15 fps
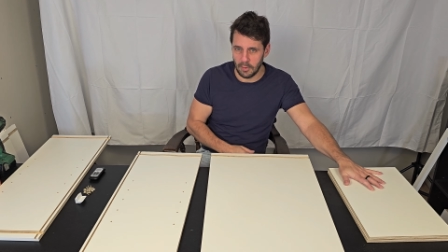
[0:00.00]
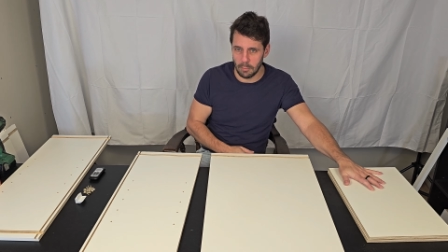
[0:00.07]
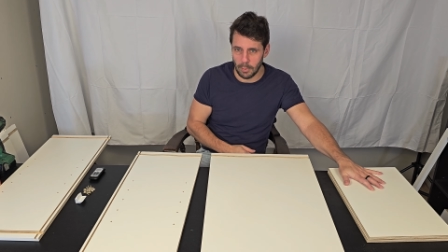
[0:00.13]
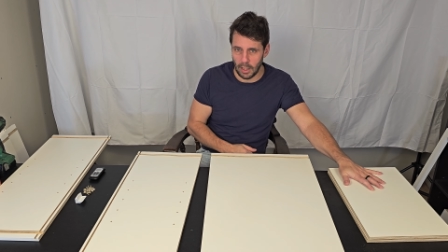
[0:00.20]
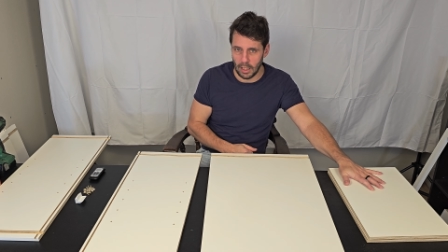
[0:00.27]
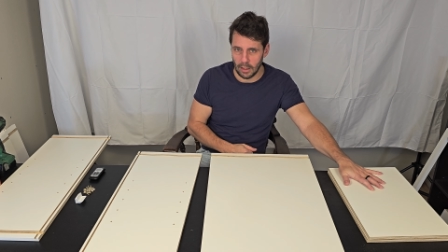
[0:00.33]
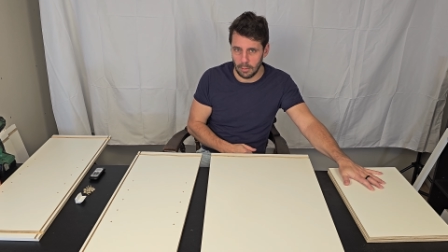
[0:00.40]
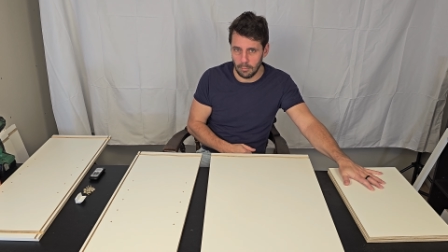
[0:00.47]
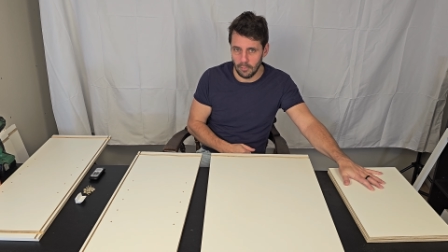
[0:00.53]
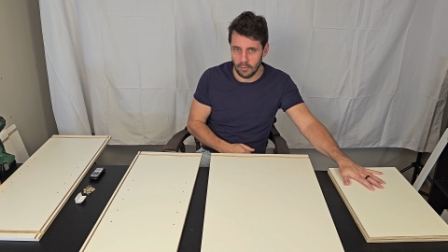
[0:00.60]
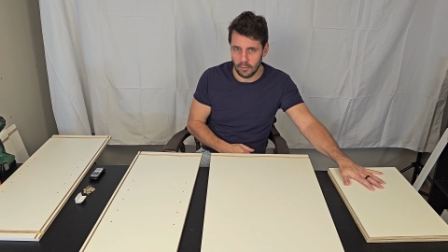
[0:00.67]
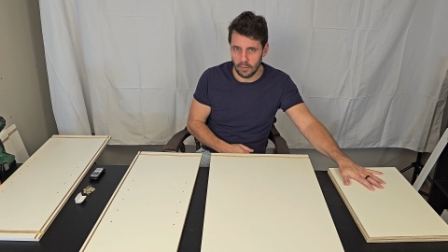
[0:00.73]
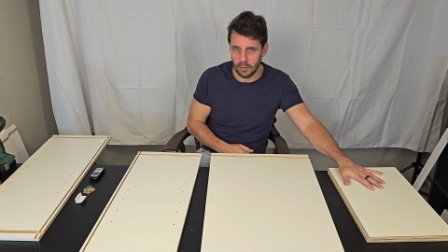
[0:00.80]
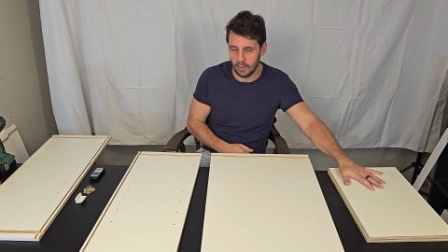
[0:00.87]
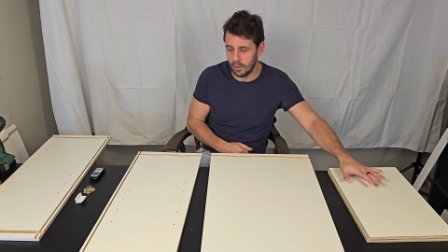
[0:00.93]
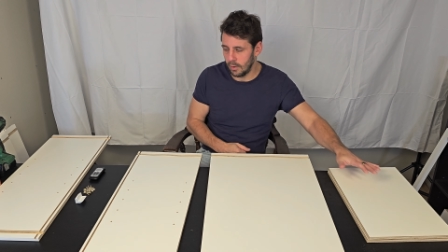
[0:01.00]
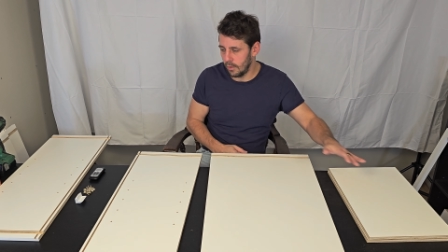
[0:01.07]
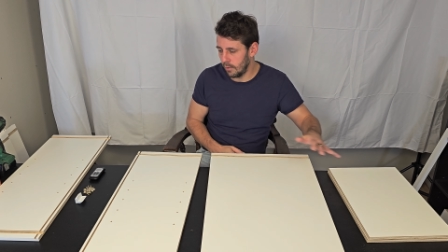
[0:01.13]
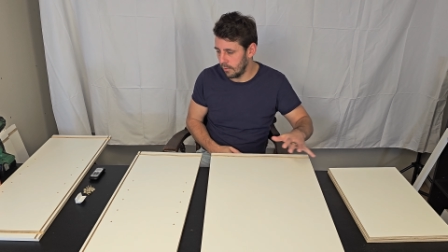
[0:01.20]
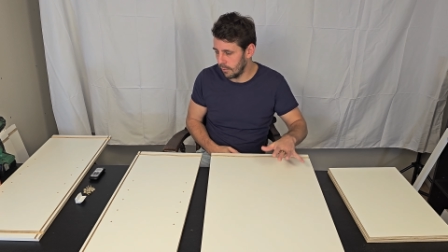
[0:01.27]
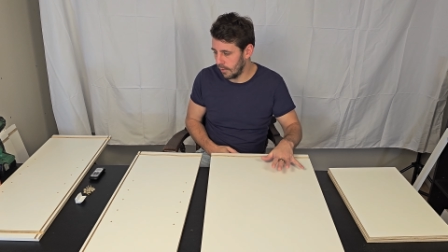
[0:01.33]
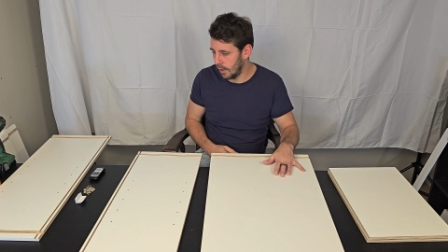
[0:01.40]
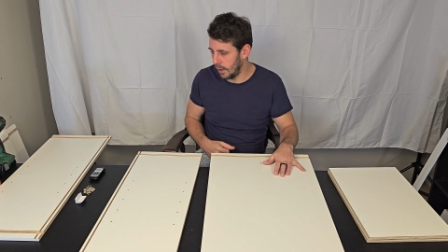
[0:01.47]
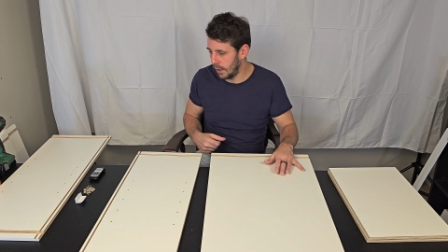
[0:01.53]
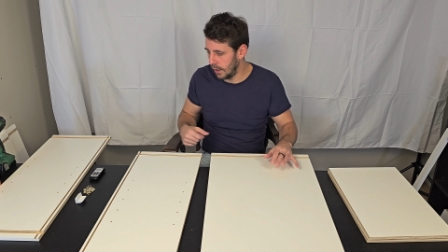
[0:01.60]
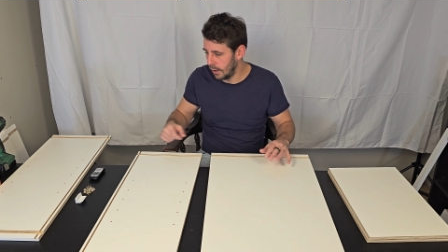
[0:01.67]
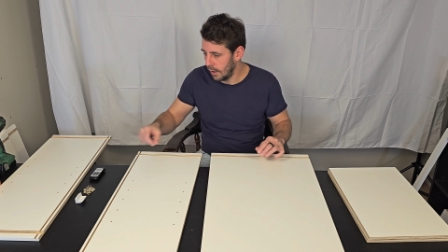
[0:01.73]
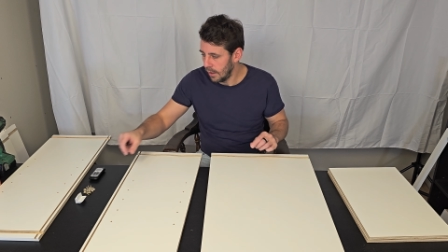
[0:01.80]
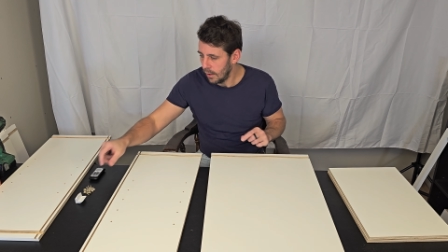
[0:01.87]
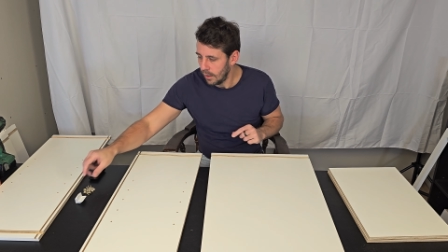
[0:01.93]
and bottoms, right?